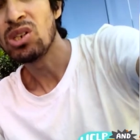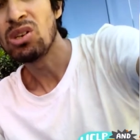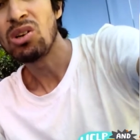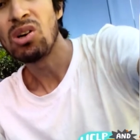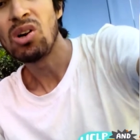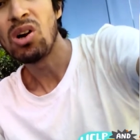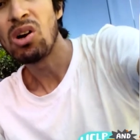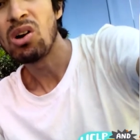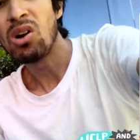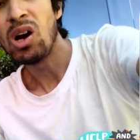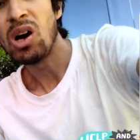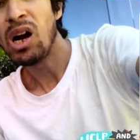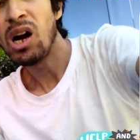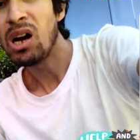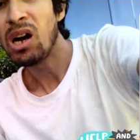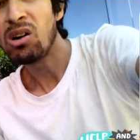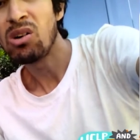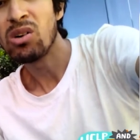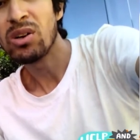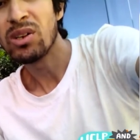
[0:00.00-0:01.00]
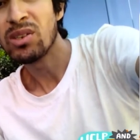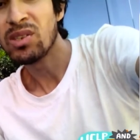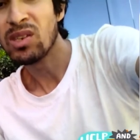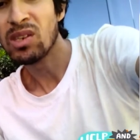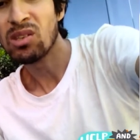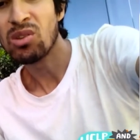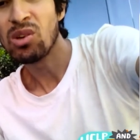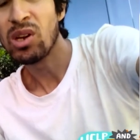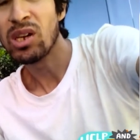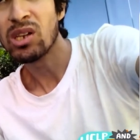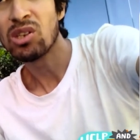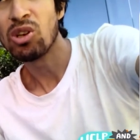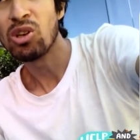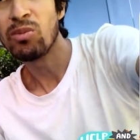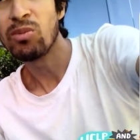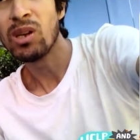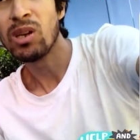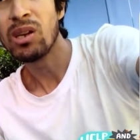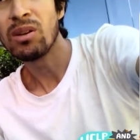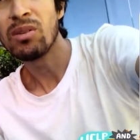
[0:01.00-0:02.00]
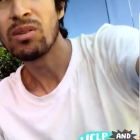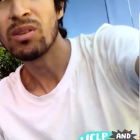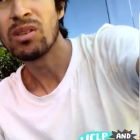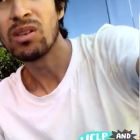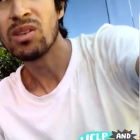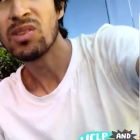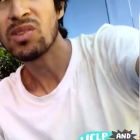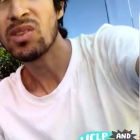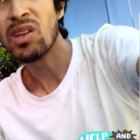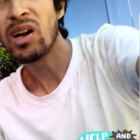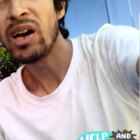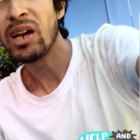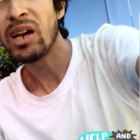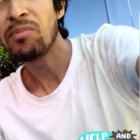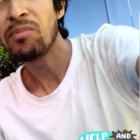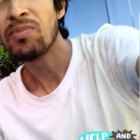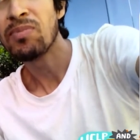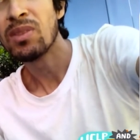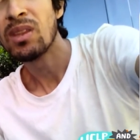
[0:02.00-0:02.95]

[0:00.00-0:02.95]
know how is it going to be this time